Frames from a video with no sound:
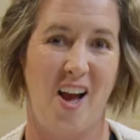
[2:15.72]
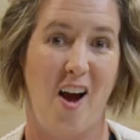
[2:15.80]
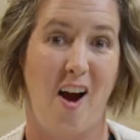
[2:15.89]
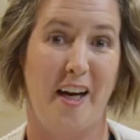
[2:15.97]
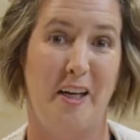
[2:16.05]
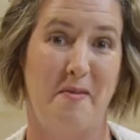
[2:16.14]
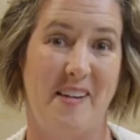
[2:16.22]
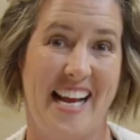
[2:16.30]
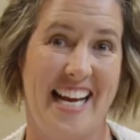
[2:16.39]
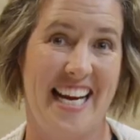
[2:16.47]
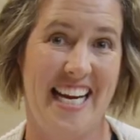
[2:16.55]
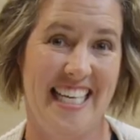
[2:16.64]
Are you
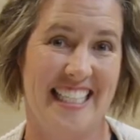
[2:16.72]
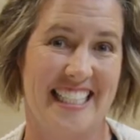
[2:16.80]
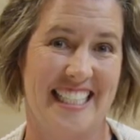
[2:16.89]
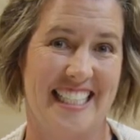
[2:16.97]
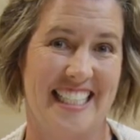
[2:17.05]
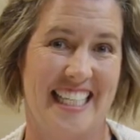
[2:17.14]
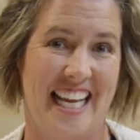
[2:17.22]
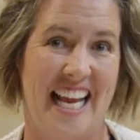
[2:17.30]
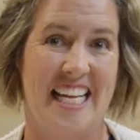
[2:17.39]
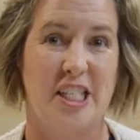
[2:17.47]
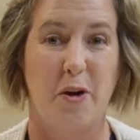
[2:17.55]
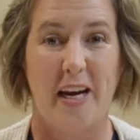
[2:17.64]
ready?
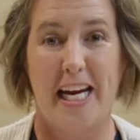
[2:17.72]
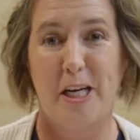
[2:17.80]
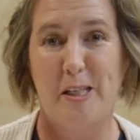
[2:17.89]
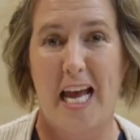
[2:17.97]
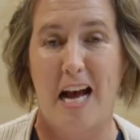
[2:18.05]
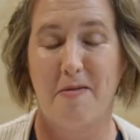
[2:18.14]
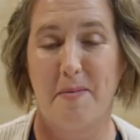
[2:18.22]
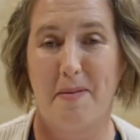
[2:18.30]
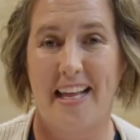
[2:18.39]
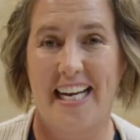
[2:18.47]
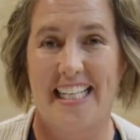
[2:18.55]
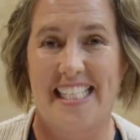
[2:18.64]
So here's how we
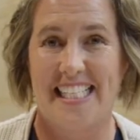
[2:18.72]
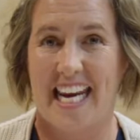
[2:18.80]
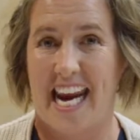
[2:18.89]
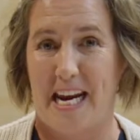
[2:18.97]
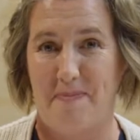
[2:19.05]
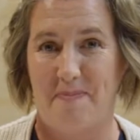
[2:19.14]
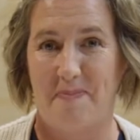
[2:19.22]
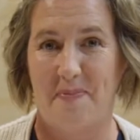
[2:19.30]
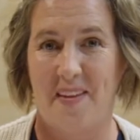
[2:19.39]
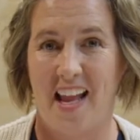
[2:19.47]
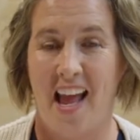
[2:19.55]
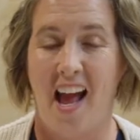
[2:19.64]
play this game.
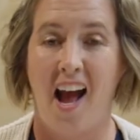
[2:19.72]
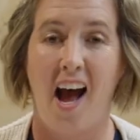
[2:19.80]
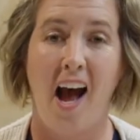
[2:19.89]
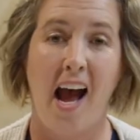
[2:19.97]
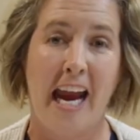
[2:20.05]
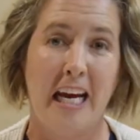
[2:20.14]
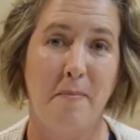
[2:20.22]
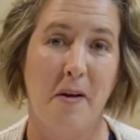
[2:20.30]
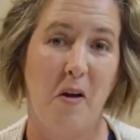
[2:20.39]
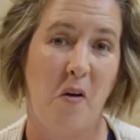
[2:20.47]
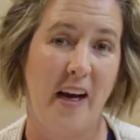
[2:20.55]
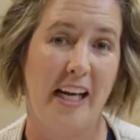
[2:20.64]
I am
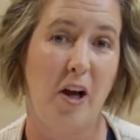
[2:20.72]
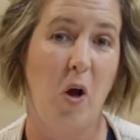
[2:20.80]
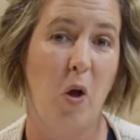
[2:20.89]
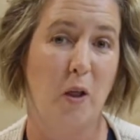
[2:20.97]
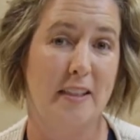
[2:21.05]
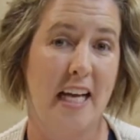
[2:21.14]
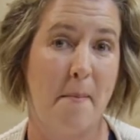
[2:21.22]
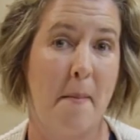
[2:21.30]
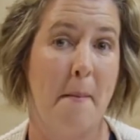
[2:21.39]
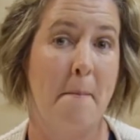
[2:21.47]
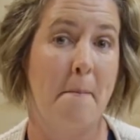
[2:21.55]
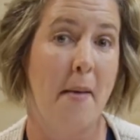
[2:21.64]
going to hold
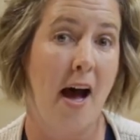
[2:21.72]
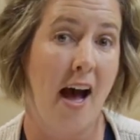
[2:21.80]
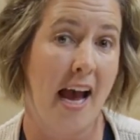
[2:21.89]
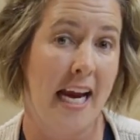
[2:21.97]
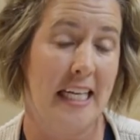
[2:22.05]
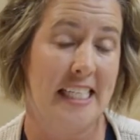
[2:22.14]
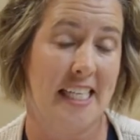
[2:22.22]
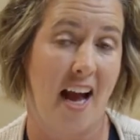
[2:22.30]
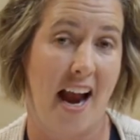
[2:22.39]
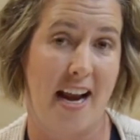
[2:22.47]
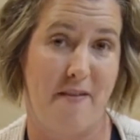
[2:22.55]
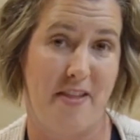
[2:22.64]
up my
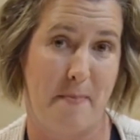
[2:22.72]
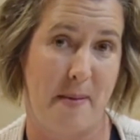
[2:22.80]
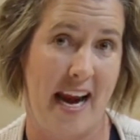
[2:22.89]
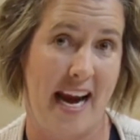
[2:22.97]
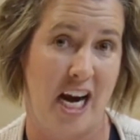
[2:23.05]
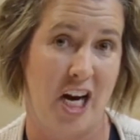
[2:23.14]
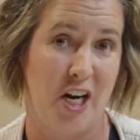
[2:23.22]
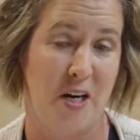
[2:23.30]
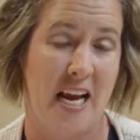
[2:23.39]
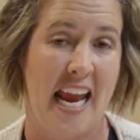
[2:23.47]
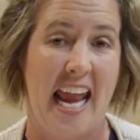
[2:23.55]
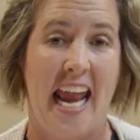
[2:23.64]
side of the pair,
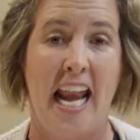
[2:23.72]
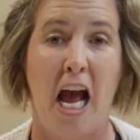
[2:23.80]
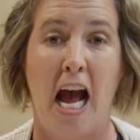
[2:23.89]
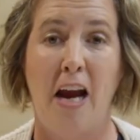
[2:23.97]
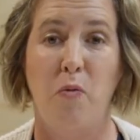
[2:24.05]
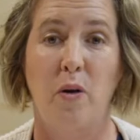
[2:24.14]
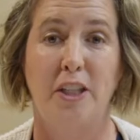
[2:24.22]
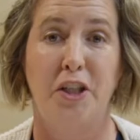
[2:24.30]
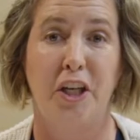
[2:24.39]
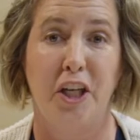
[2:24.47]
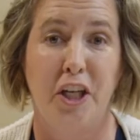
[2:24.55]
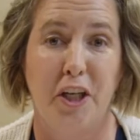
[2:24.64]
and I want
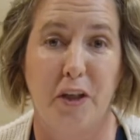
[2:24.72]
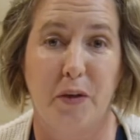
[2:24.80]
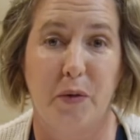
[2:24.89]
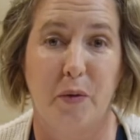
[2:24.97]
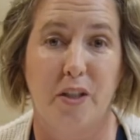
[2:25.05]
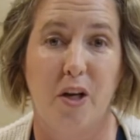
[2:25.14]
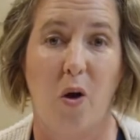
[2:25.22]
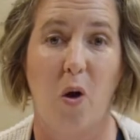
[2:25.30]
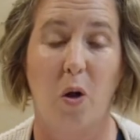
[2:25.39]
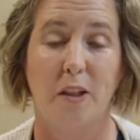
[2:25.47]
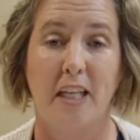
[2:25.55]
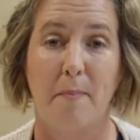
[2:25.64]
you to
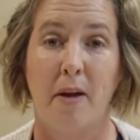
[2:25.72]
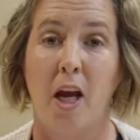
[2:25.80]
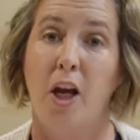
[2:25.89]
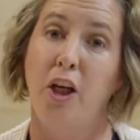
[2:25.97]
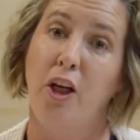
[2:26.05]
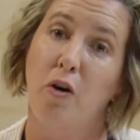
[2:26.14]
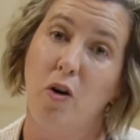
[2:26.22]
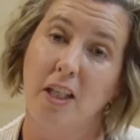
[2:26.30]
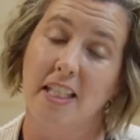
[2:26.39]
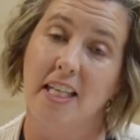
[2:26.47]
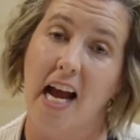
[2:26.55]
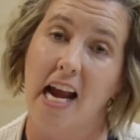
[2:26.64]
hold up your
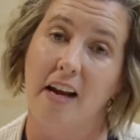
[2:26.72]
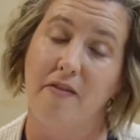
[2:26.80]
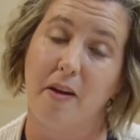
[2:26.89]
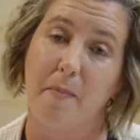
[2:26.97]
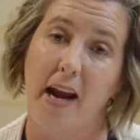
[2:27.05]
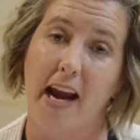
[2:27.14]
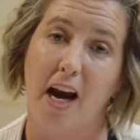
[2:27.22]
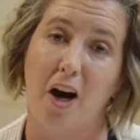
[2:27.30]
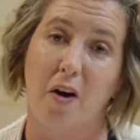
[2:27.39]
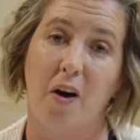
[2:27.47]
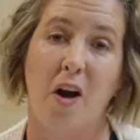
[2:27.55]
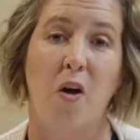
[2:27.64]
side of the
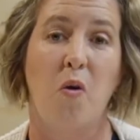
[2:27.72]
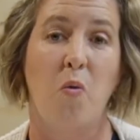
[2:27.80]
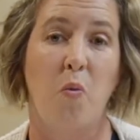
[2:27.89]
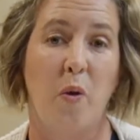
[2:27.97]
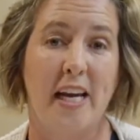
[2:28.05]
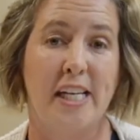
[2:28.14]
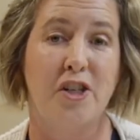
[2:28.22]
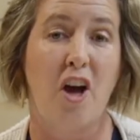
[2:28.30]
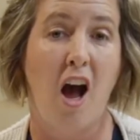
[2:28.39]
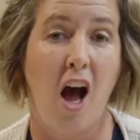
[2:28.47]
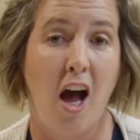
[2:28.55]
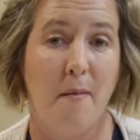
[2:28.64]
pair. Which
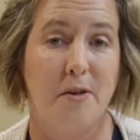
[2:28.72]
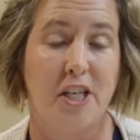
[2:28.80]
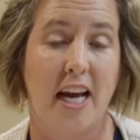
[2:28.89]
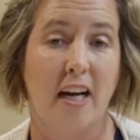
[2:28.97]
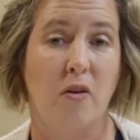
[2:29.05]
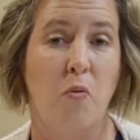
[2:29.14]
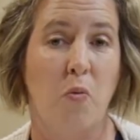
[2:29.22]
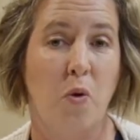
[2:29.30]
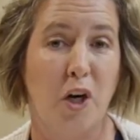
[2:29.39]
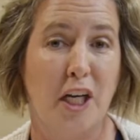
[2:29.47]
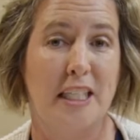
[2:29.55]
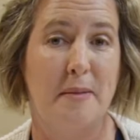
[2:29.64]
object
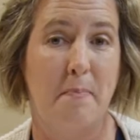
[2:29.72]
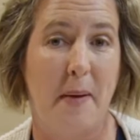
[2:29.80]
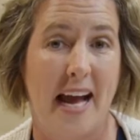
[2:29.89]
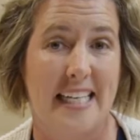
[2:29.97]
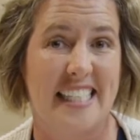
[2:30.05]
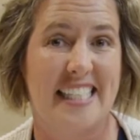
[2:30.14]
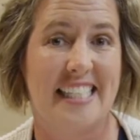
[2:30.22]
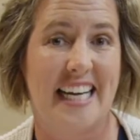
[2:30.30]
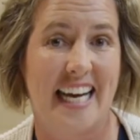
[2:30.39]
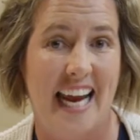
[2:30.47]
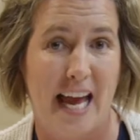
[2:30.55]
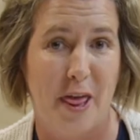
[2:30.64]
works best
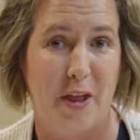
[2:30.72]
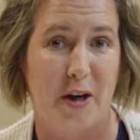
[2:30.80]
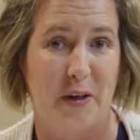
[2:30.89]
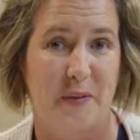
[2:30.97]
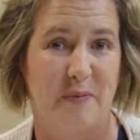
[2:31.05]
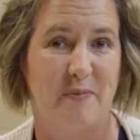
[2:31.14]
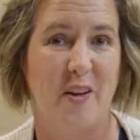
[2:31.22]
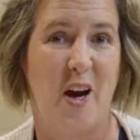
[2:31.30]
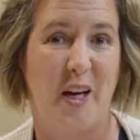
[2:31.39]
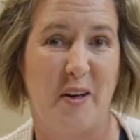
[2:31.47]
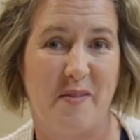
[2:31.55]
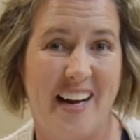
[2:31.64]
together?
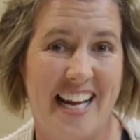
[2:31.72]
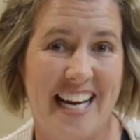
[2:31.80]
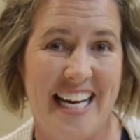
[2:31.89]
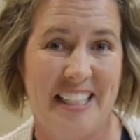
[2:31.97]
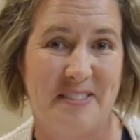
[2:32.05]
Are you ready?